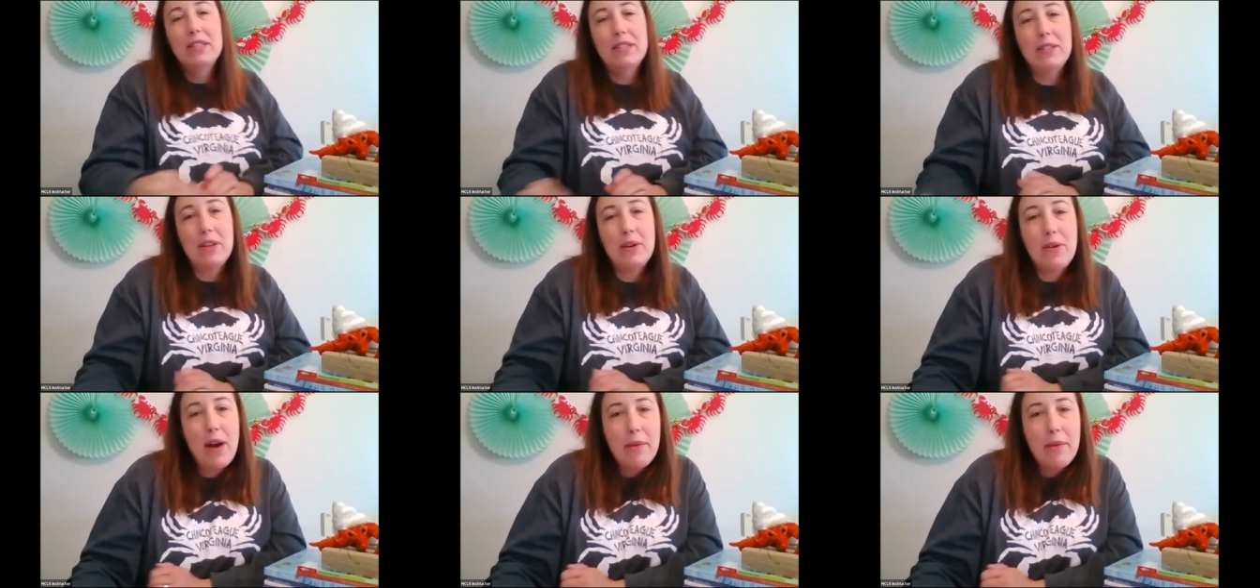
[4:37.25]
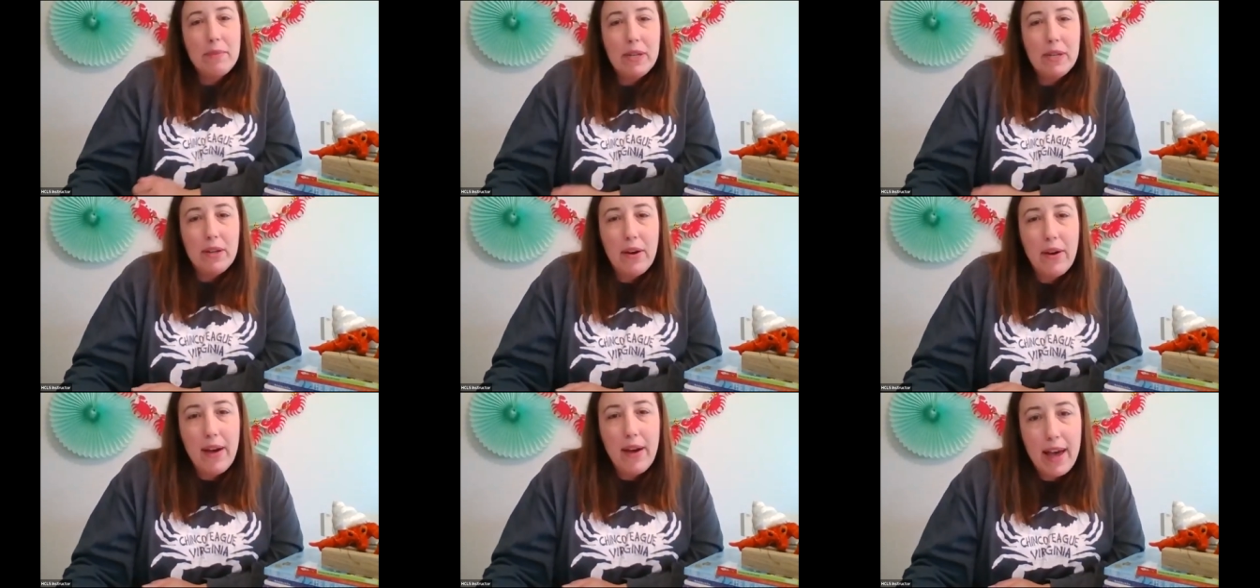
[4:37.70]
So I'm going
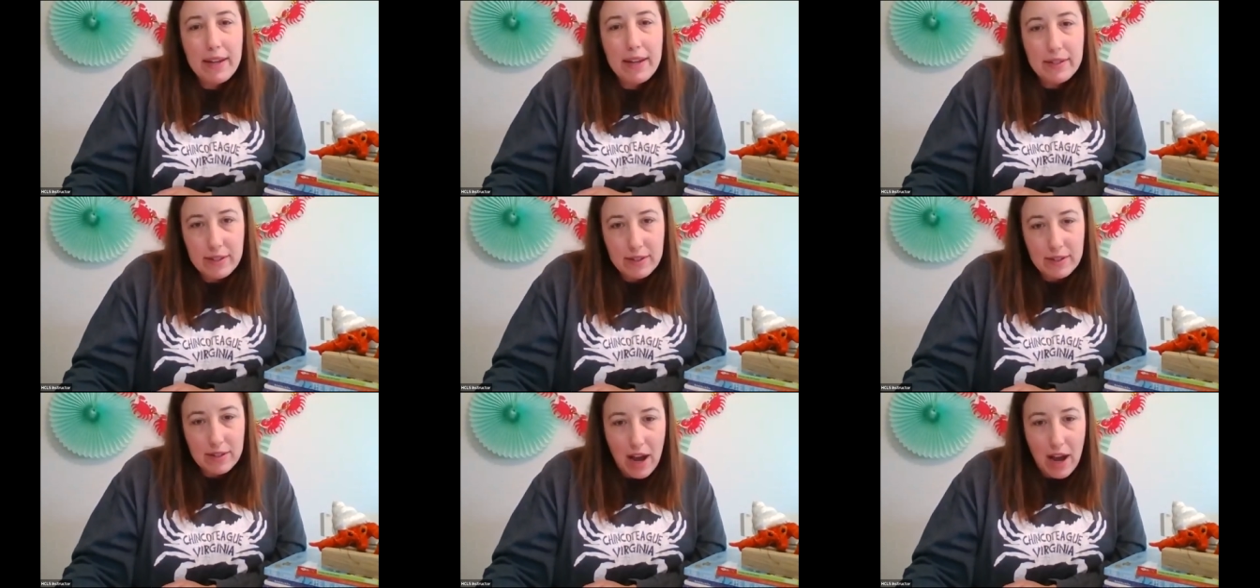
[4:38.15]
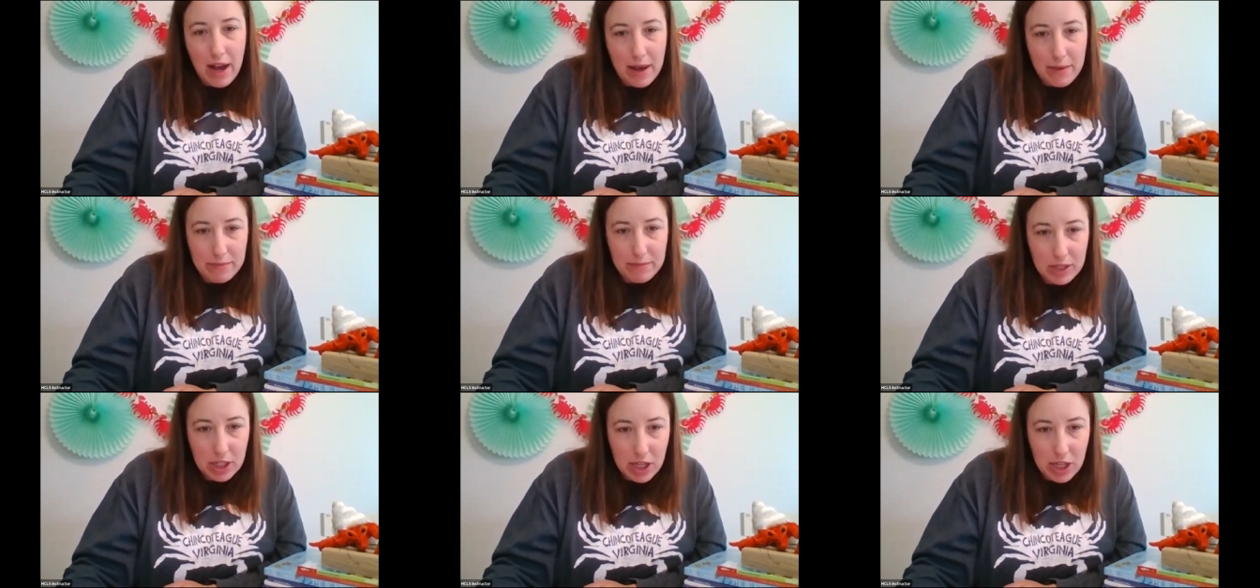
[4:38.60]
to go ahead and
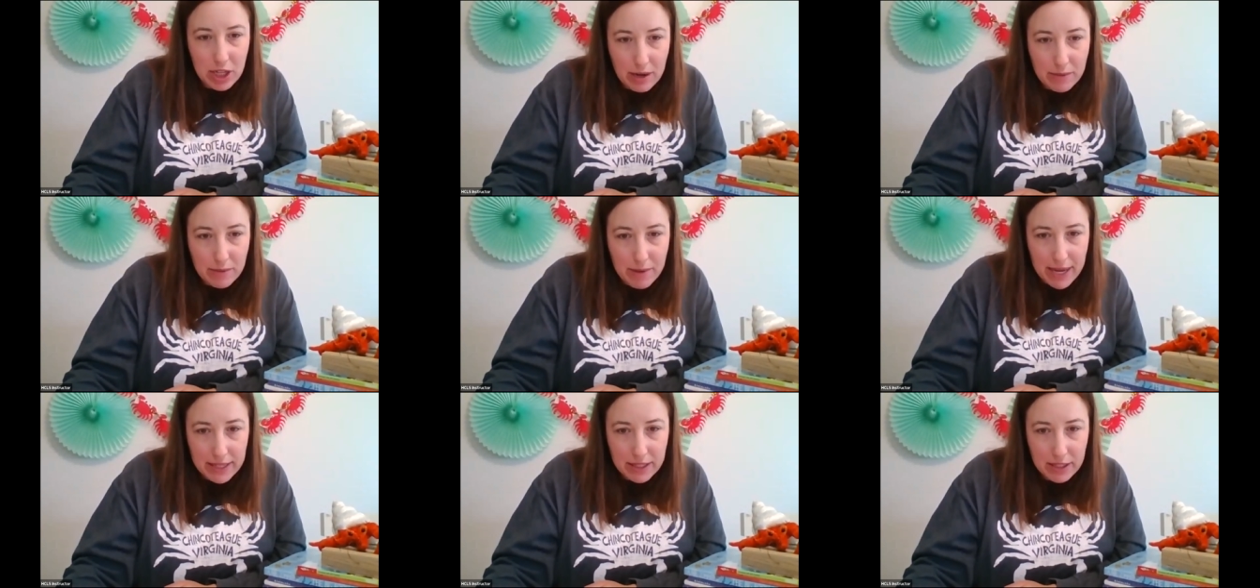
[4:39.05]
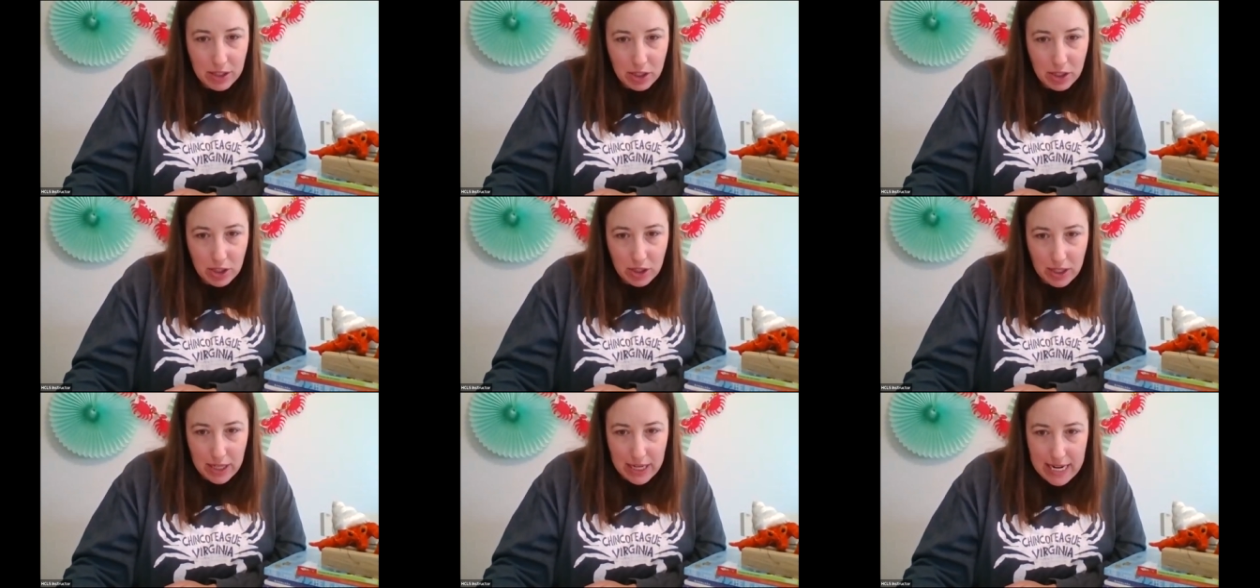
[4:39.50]
um, share my
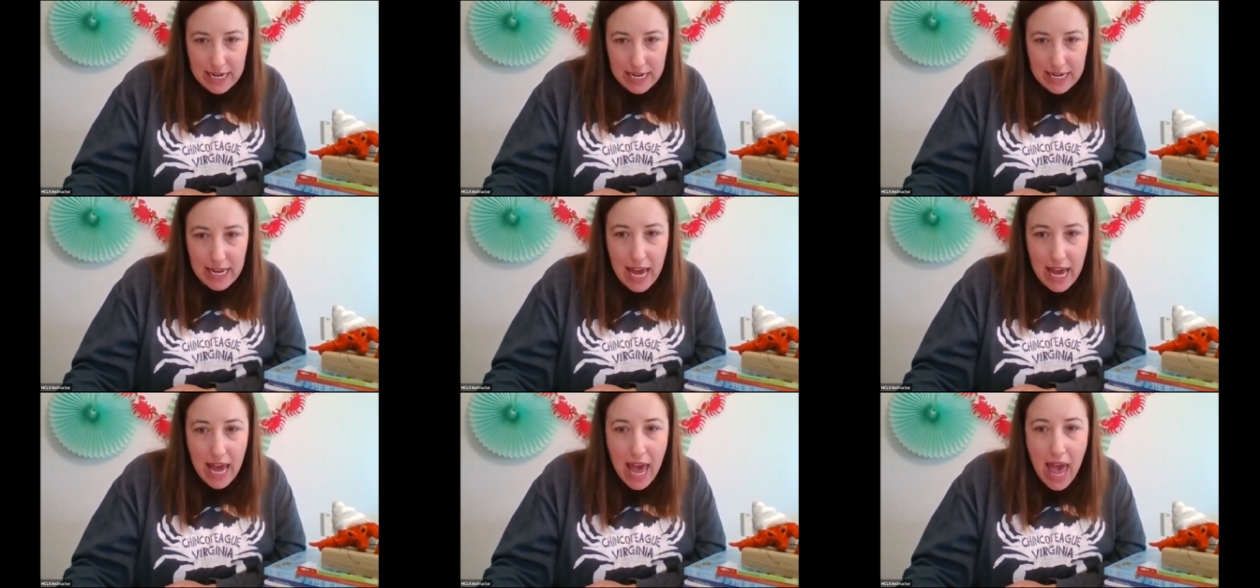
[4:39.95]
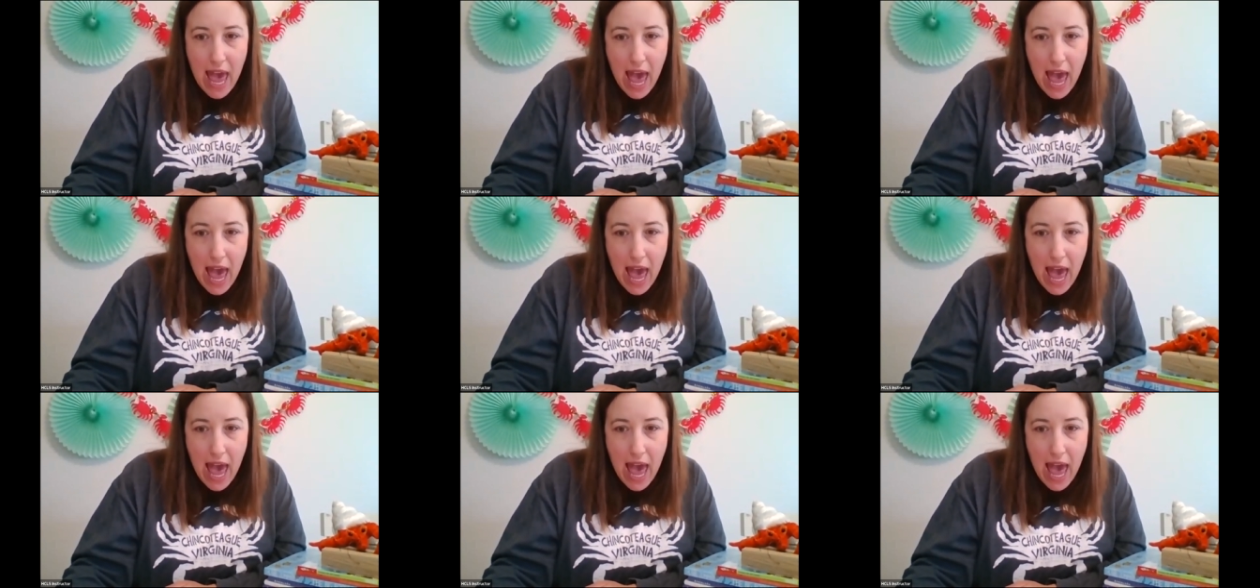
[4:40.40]
screen.